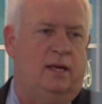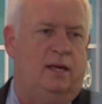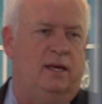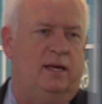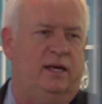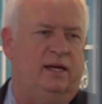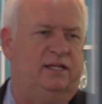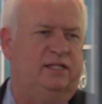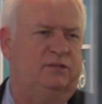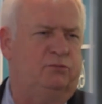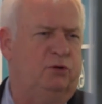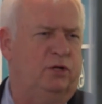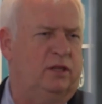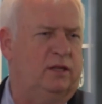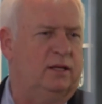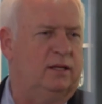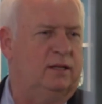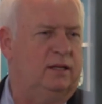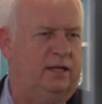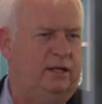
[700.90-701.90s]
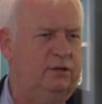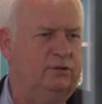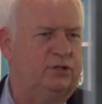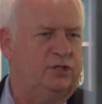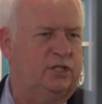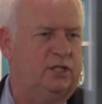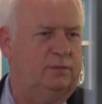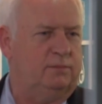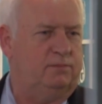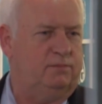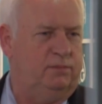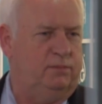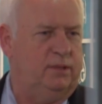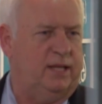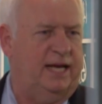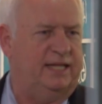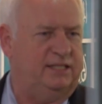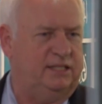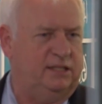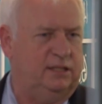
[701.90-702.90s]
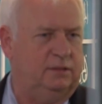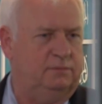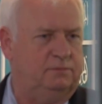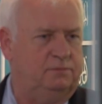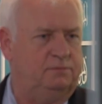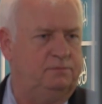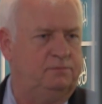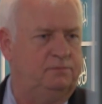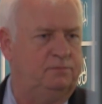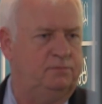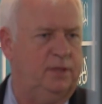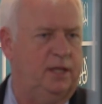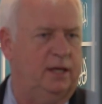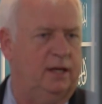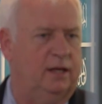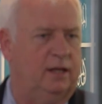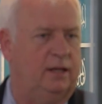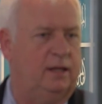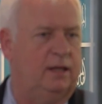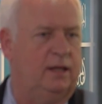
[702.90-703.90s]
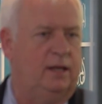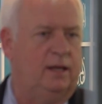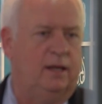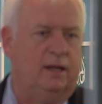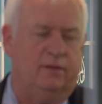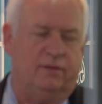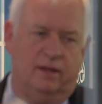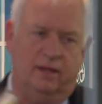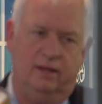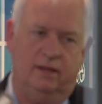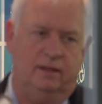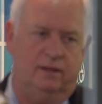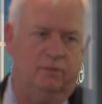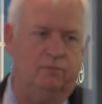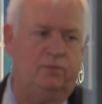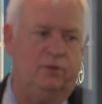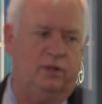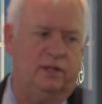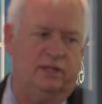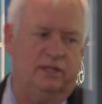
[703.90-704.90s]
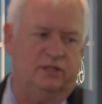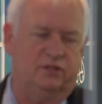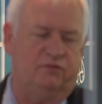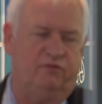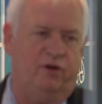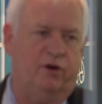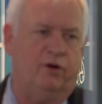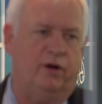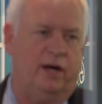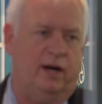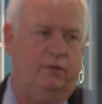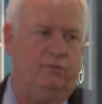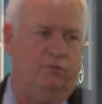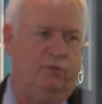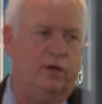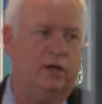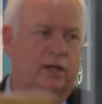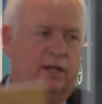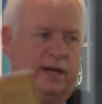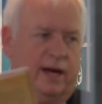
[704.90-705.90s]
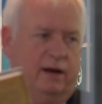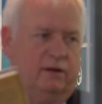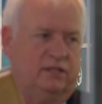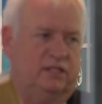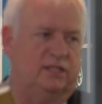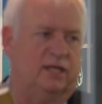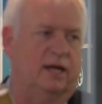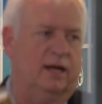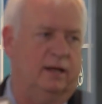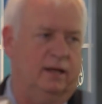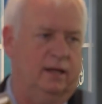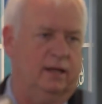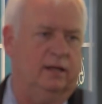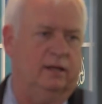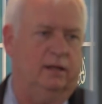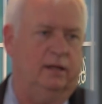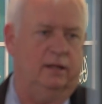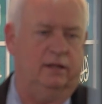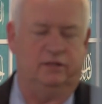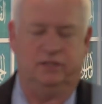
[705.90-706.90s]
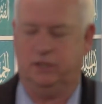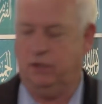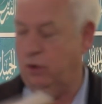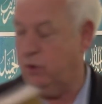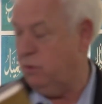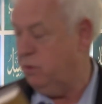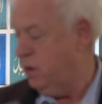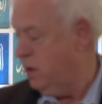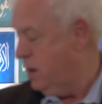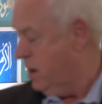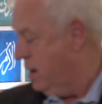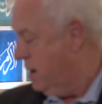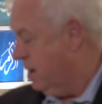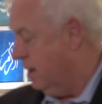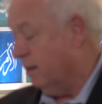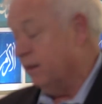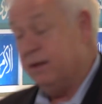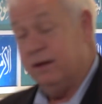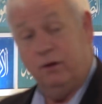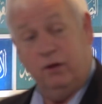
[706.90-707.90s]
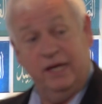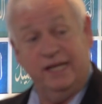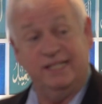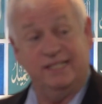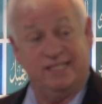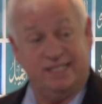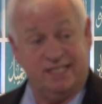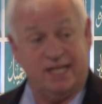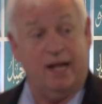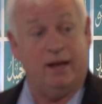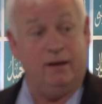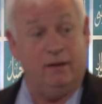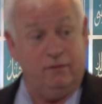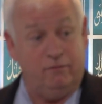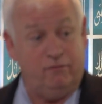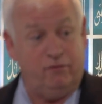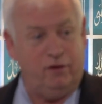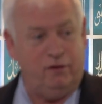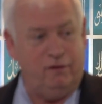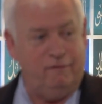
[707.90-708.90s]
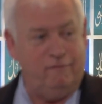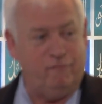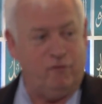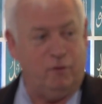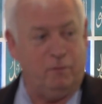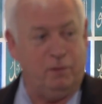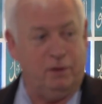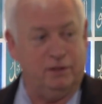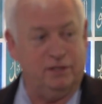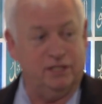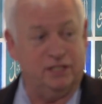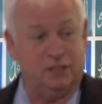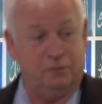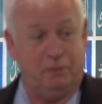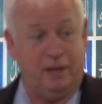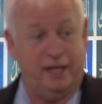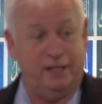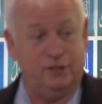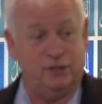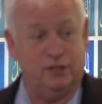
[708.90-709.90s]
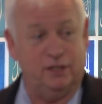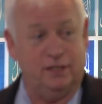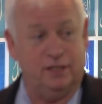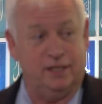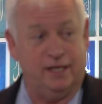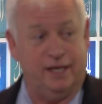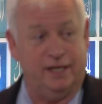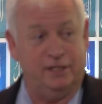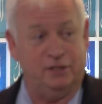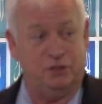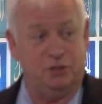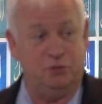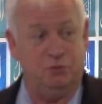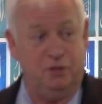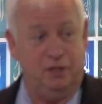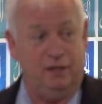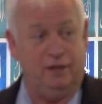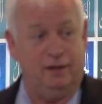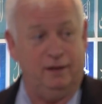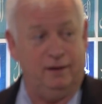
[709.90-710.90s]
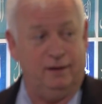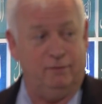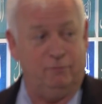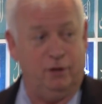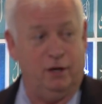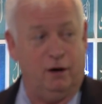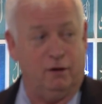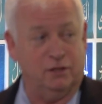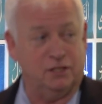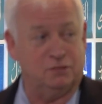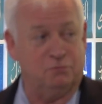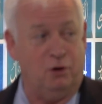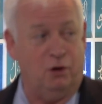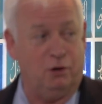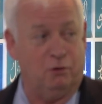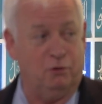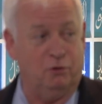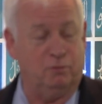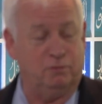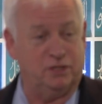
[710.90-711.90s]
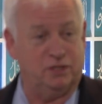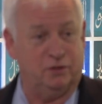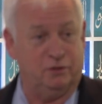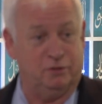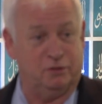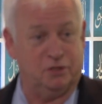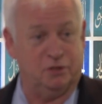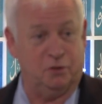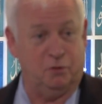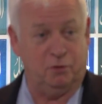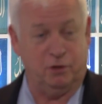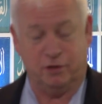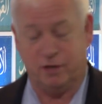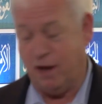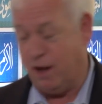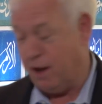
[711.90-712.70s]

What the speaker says: He's with the Leadership Lyceum, and the book is really outstanding. So a little incentive for participation in case you need it. We are a small group, so there's nowhere to